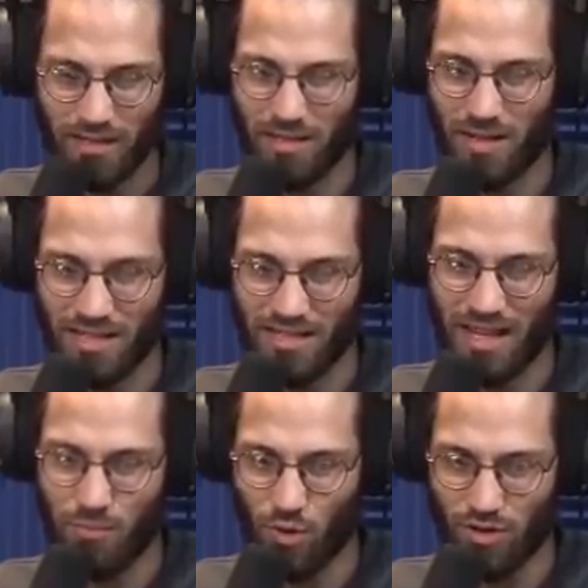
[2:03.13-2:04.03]
They're not
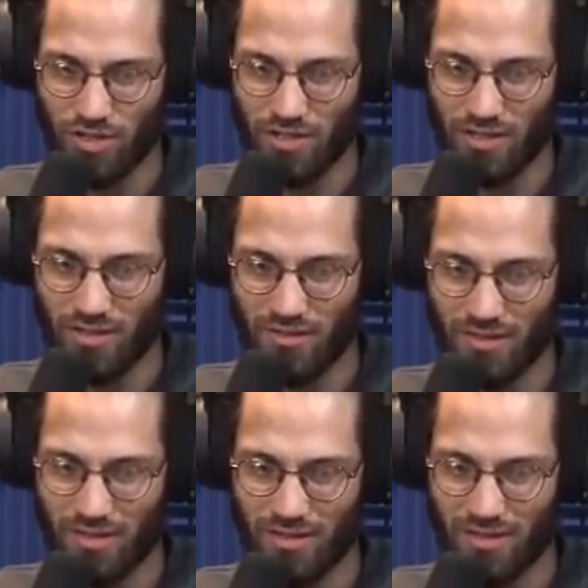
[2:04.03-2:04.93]
cyborg. Well, look, no, no, it's
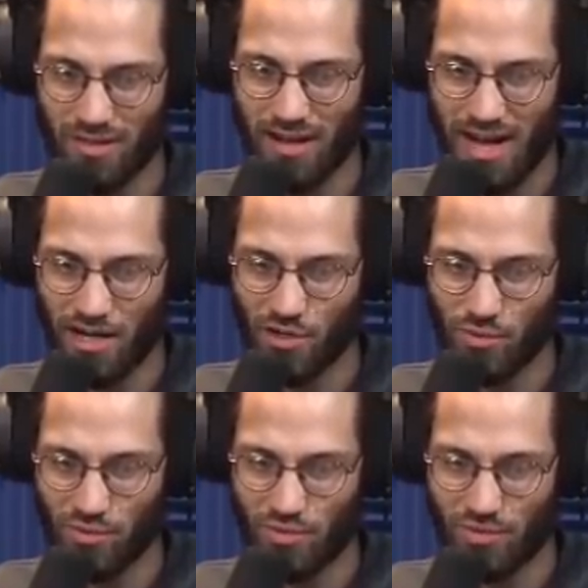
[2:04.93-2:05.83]
they're, simple. They're
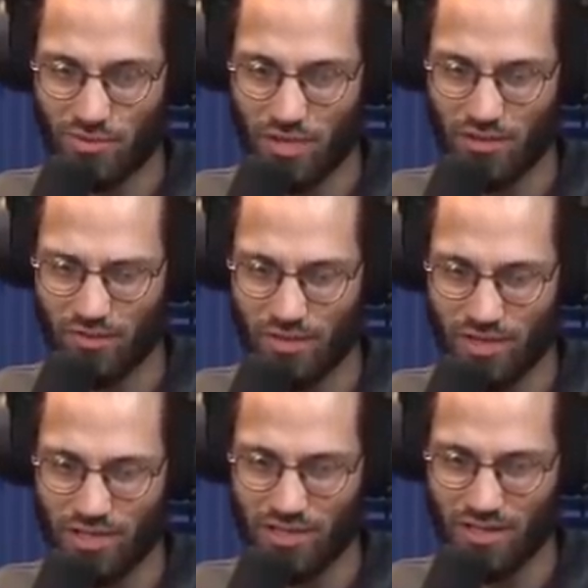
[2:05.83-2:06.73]
actual jellyfish.